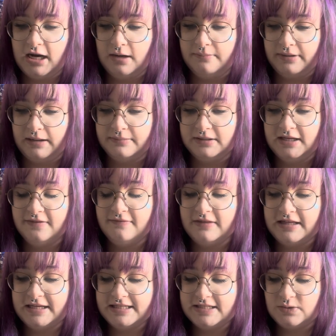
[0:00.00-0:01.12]
but I believe
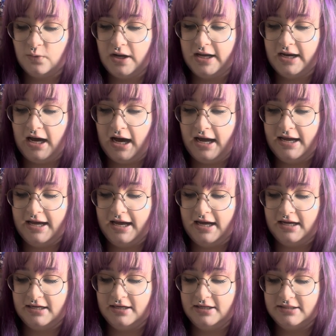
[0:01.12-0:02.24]
this one I
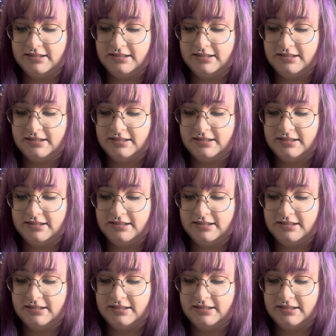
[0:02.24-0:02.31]
had